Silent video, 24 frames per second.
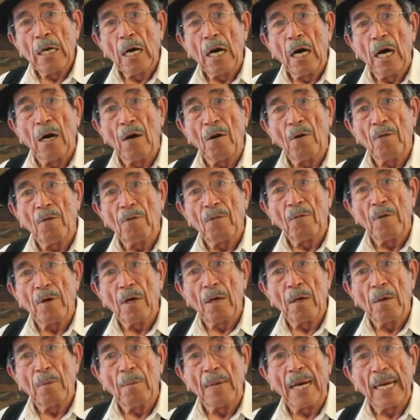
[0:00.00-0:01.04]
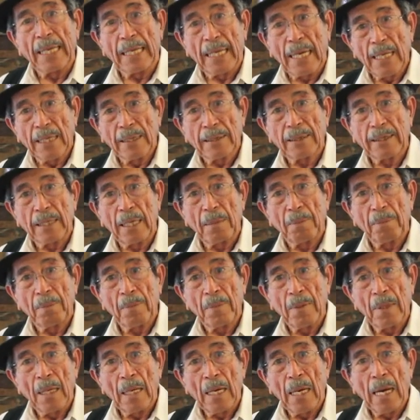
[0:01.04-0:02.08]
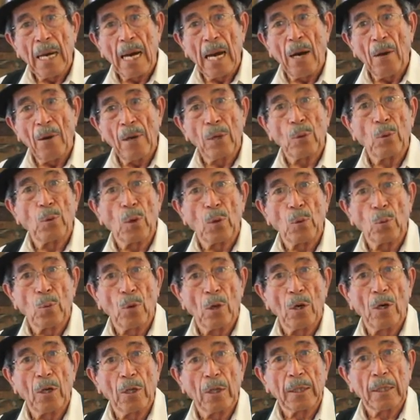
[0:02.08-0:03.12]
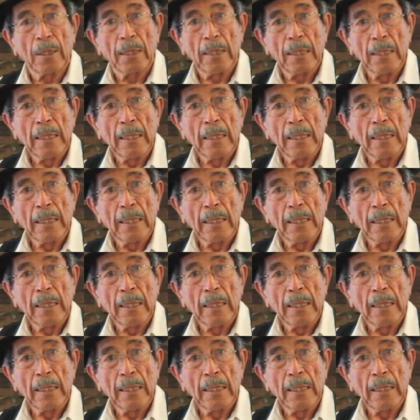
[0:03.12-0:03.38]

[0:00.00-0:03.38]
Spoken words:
of my concept, how it will work.